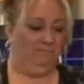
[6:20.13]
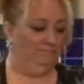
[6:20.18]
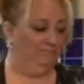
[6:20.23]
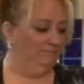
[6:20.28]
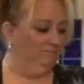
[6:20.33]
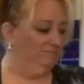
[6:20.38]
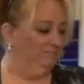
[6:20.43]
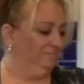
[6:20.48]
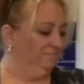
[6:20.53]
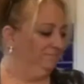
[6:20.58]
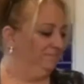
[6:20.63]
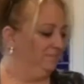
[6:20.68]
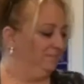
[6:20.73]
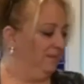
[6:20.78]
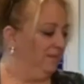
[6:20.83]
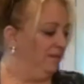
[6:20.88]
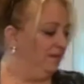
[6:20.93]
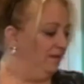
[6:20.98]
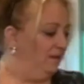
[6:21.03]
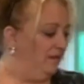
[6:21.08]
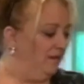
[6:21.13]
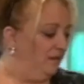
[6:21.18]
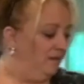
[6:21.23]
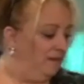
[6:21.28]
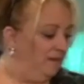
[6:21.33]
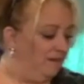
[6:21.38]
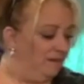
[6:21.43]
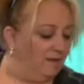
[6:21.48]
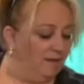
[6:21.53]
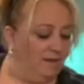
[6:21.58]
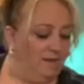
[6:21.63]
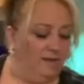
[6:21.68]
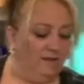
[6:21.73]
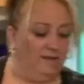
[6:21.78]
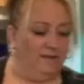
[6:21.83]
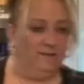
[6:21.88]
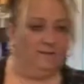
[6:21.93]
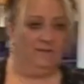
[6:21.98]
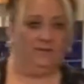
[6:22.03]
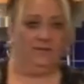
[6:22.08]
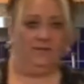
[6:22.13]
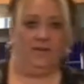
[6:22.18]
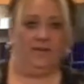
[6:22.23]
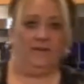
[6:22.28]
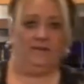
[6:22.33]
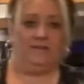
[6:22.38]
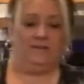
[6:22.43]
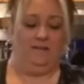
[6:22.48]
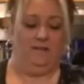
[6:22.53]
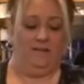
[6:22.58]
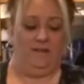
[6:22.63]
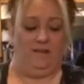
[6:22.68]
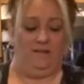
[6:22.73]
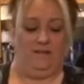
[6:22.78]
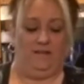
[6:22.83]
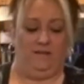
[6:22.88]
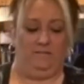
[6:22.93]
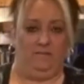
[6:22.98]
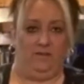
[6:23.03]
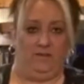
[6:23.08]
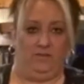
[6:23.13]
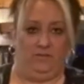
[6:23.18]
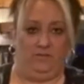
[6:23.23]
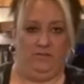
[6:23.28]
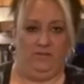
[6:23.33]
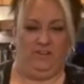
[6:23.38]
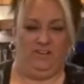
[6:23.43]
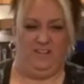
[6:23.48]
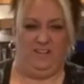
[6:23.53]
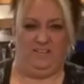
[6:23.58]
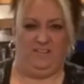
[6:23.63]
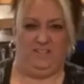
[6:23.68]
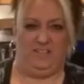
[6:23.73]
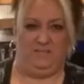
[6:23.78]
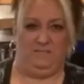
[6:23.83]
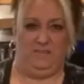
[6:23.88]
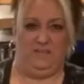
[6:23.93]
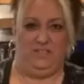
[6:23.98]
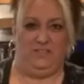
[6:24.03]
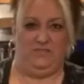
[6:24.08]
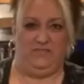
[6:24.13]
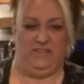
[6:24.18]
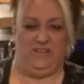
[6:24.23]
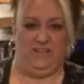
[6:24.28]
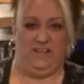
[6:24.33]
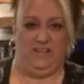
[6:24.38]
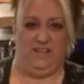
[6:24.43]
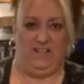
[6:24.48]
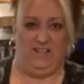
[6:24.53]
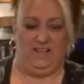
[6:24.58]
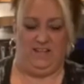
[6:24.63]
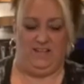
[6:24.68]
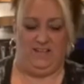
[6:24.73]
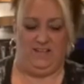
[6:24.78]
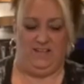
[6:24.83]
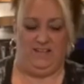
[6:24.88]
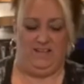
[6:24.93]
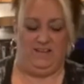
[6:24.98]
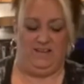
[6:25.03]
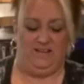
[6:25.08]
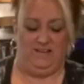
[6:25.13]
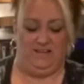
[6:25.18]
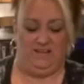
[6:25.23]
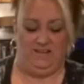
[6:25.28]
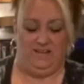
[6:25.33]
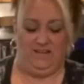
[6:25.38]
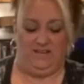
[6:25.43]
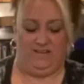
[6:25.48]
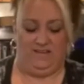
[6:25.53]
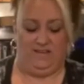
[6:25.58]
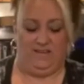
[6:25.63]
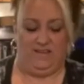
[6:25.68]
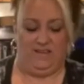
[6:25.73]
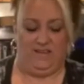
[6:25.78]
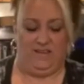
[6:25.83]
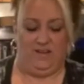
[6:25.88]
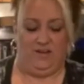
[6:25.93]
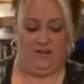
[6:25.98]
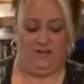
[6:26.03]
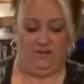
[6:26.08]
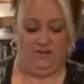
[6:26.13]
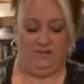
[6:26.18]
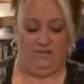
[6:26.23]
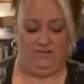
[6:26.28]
teaspoon. All right, and then I'm gonna throw in a little smidge of vanilla into here.